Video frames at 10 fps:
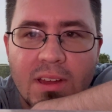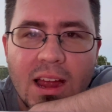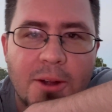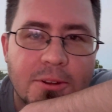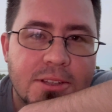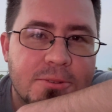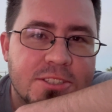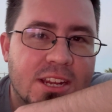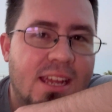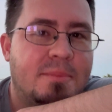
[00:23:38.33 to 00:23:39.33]
really
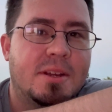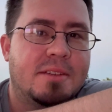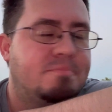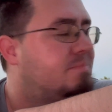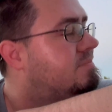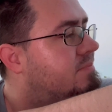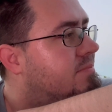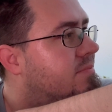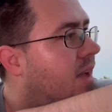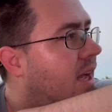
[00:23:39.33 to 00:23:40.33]
wish I had
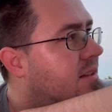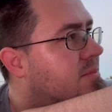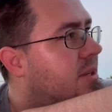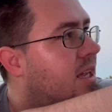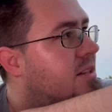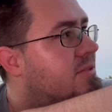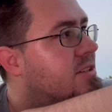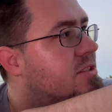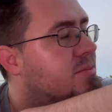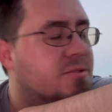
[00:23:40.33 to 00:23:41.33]
some canned
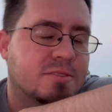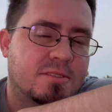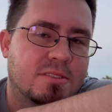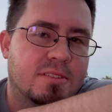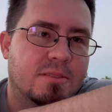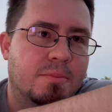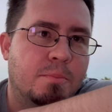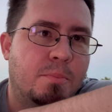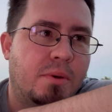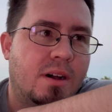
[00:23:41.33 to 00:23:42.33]
vegetables,
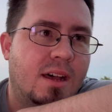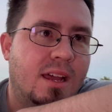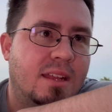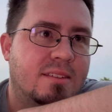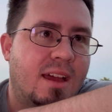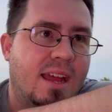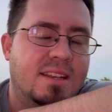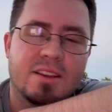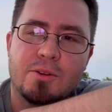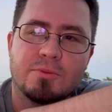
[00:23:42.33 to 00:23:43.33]
but I
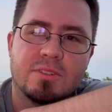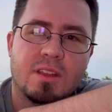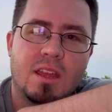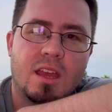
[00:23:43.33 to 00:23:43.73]
don't.